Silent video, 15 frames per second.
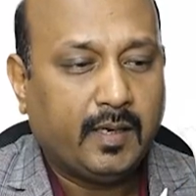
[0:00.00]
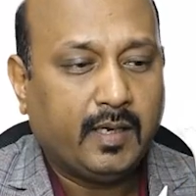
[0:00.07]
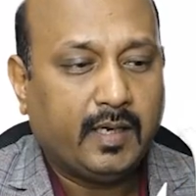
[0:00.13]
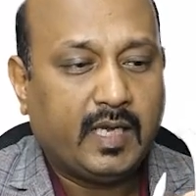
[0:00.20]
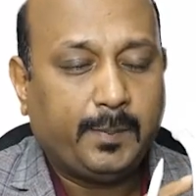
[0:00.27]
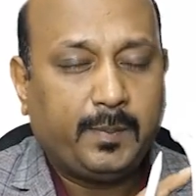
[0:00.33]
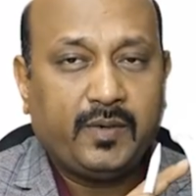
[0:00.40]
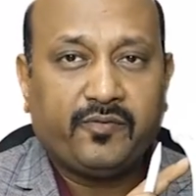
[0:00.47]

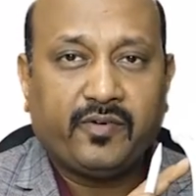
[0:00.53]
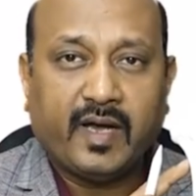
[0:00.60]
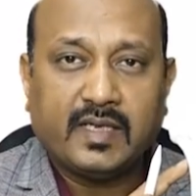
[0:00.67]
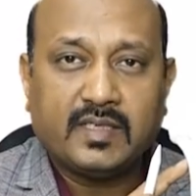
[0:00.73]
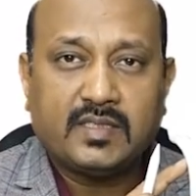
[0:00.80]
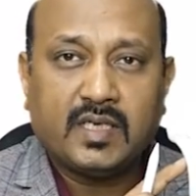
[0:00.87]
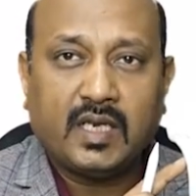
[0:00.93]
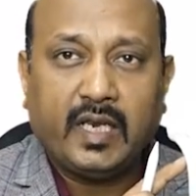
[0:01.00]

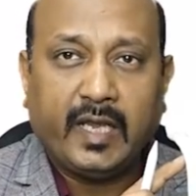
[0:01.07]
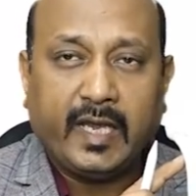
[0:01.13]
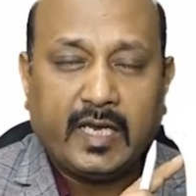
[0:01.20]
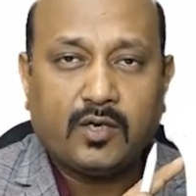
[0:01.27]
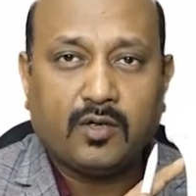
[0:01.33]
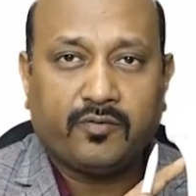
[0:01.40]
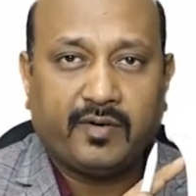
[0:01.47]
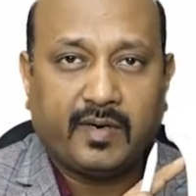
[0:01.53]
epiphyseal end
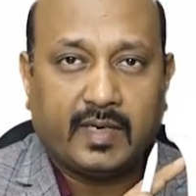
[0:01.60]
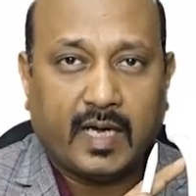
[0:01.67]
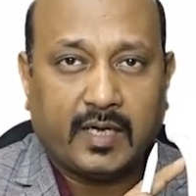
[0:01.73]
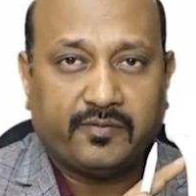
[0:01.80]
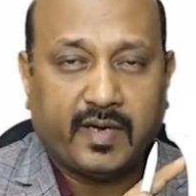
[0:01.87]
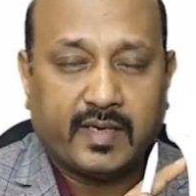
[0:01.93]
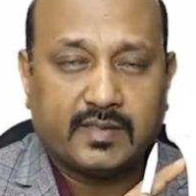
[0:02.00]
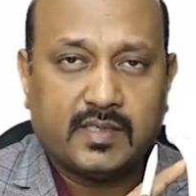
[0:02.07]
of a
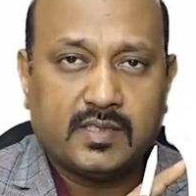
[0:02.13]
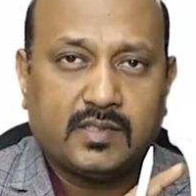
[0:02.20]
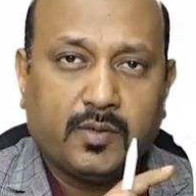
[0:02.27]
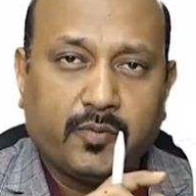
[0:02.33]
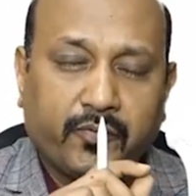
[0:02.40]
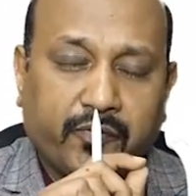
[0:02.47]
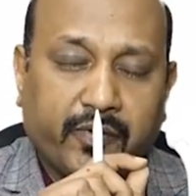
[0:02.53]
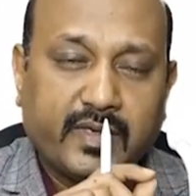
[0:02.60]
diaphysis
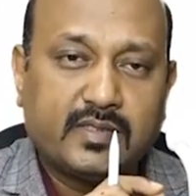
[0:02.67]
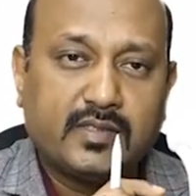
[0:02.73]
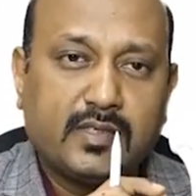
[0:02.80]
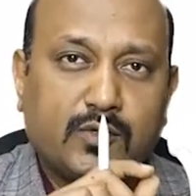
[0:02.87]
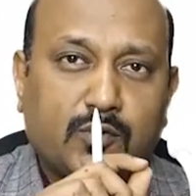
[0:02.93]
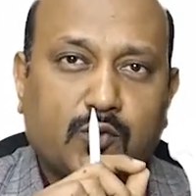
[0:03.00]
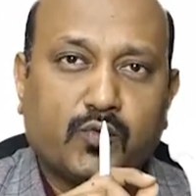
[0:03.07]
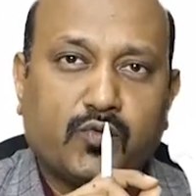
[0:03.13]

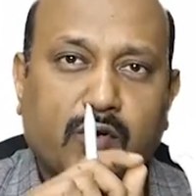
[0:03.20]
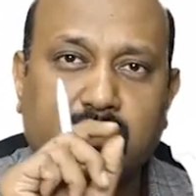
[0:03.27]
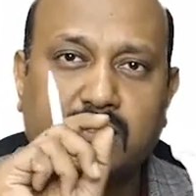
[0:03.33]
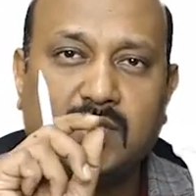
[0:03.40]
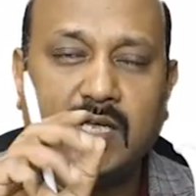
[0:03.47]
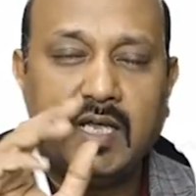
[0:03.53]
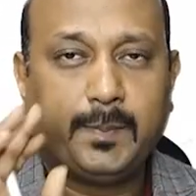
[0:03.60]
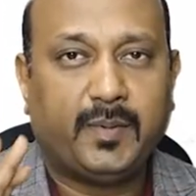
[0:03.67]
facing towards
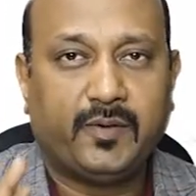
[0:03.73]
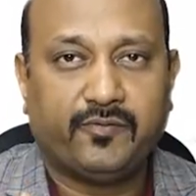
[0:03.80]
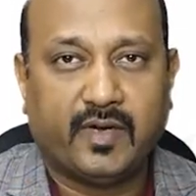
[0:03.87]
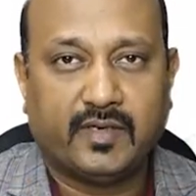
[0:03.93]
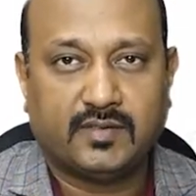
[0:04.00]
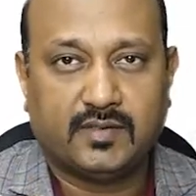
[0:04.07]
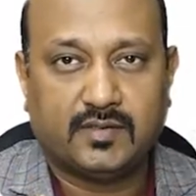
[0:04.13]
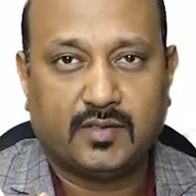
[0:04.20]
the
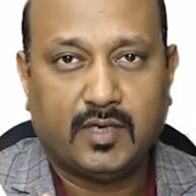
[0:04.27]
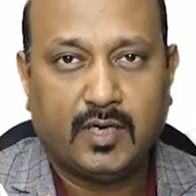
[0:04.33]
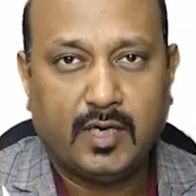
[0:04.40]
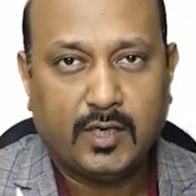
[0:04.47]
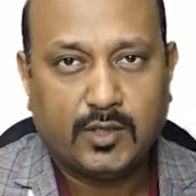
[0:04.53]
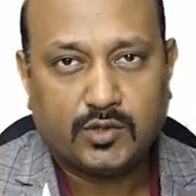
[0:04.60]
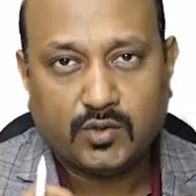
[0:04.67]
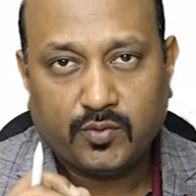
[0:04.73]
epiphysis.
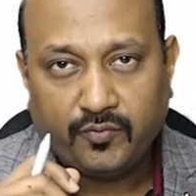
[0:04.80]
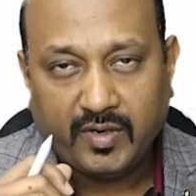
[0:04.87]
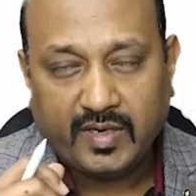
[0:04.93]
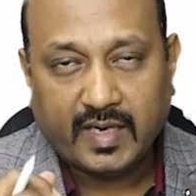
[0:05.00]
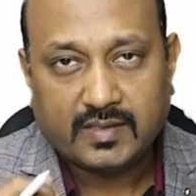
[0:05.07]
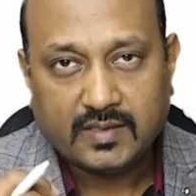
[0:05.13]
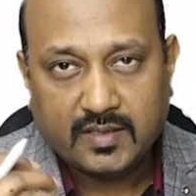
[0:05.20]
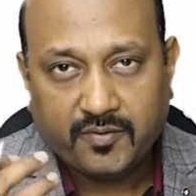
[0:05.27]
So we
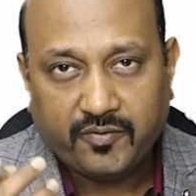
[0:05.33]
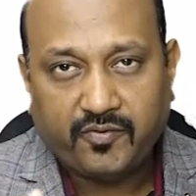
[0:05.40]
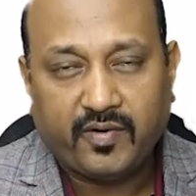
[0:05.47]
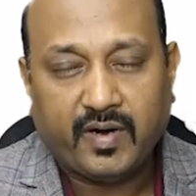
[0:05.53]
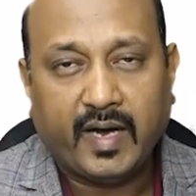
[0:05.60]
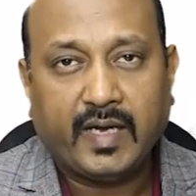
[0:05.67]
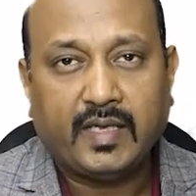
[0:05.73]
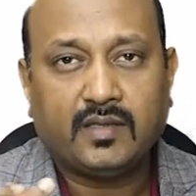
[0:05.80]
can
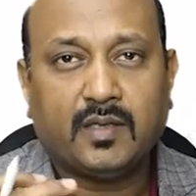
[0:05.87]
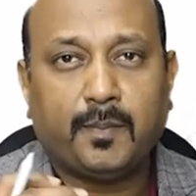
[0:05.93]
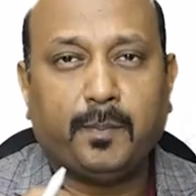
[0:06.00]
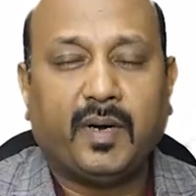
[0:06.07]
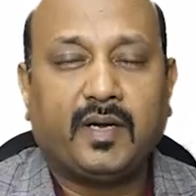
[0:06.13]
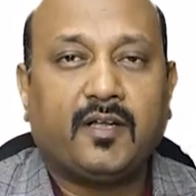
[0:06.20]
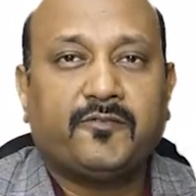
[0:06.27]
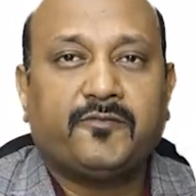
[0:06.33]
define the
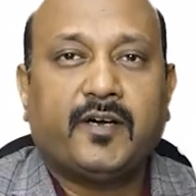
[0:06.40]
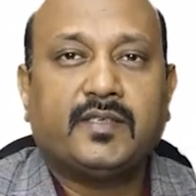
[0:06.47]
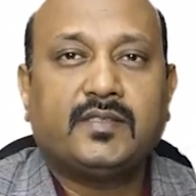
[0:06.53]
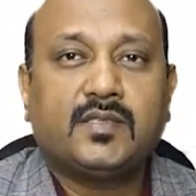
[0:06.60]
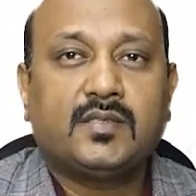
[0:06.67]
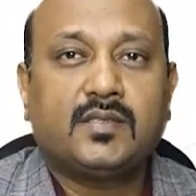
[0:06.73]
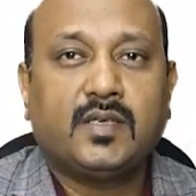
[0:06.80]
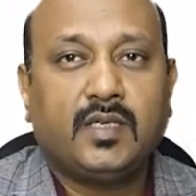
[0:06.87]

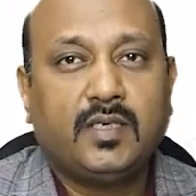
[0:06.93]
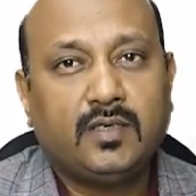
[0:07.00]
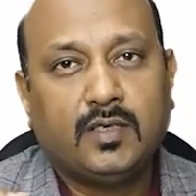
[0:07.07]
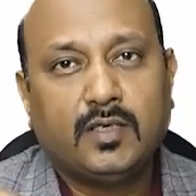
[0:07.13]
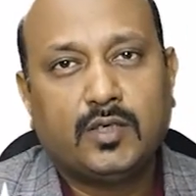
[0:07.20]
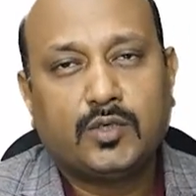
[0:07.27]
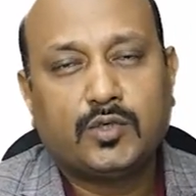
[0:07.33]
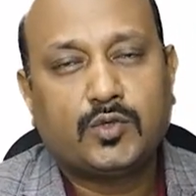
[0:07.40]
metaphysis in
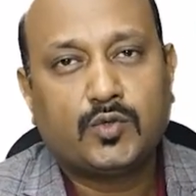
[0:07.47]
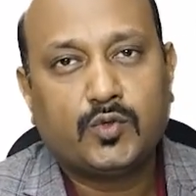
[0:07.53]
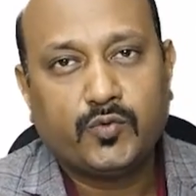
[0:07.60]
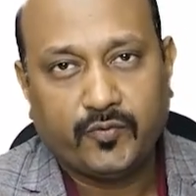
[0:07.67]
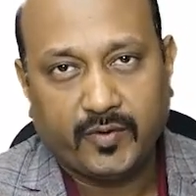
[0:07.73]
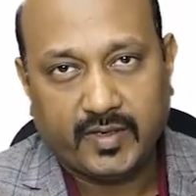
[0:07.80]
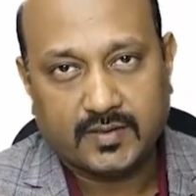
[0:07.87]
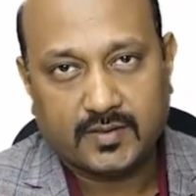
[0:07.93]
two
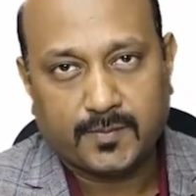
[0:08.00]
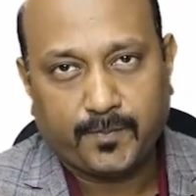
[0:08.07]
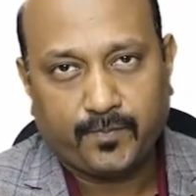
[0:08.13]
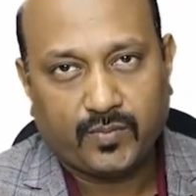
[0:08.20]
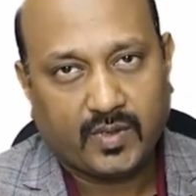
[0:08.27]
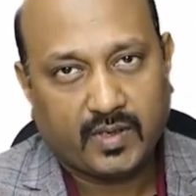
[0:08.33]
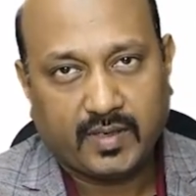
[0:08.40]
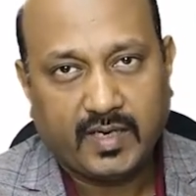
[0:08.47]
ways,
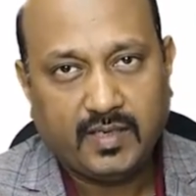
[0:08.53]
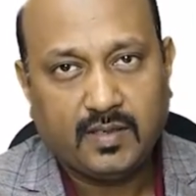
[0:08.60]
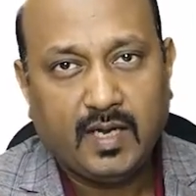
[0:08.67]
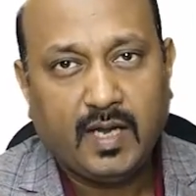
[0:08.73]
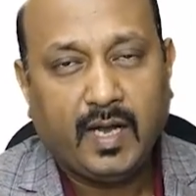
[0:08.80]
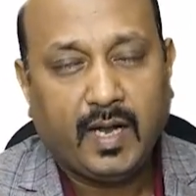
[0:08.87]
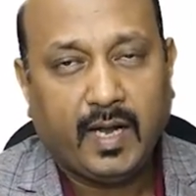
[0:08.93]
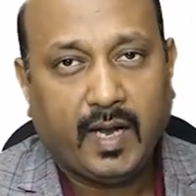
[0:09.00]
right?
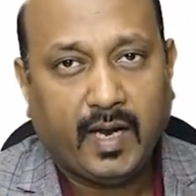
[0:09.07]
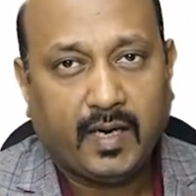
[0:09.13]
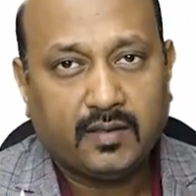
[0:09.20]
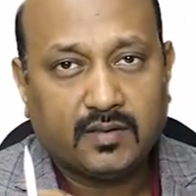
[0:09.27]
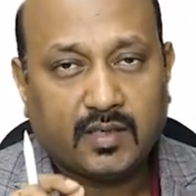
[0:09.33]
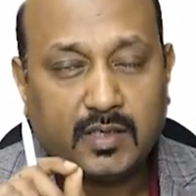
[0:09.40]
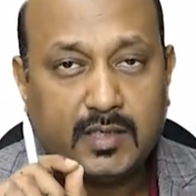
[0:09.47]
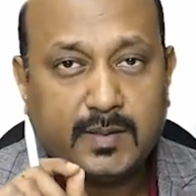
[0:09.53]
And
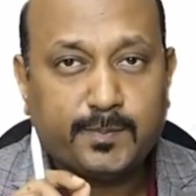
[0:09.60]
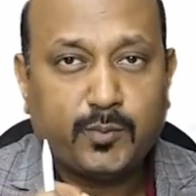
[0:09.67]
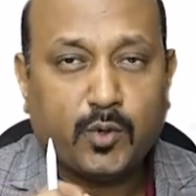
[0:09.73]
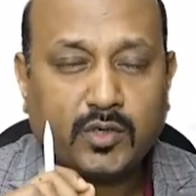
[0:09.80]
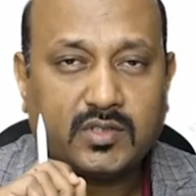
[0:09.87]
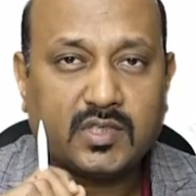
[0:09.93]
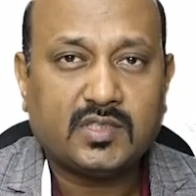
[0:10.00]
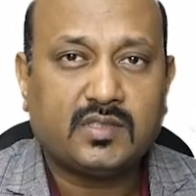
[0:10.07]
the
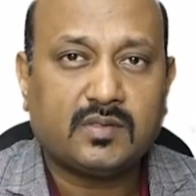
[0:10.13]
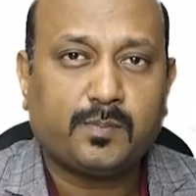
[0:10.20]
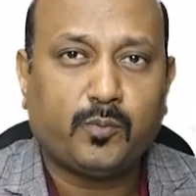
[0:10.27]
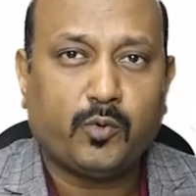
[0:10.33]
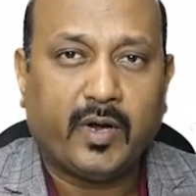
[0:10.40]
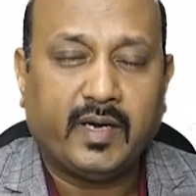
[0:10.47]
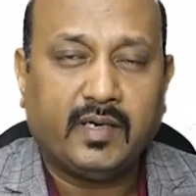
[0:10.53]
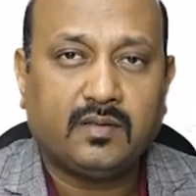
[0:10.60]
important
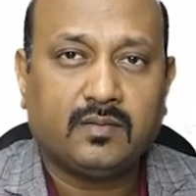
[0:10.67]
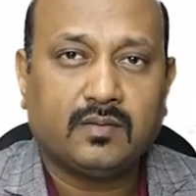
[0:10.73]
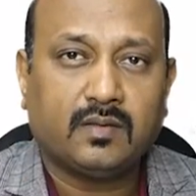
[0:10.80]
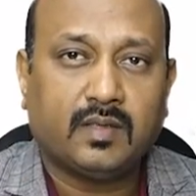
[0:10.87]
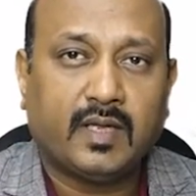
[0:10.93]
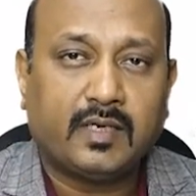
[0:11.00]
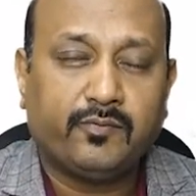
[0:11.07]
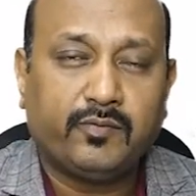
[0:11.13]
point
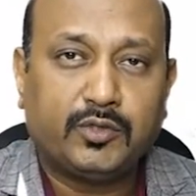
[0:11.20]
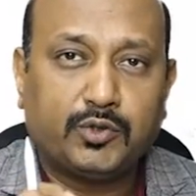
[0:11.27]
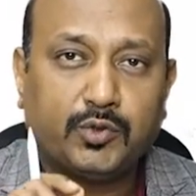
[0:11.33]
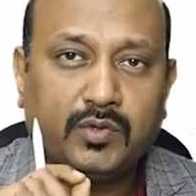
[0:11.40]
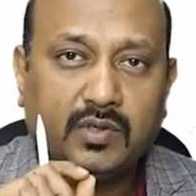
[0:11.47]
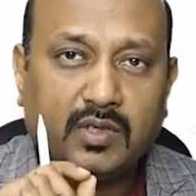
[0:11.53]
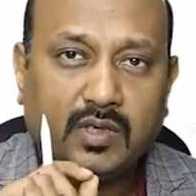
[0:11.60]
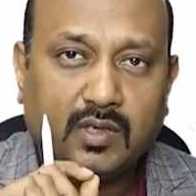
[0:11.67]
that we should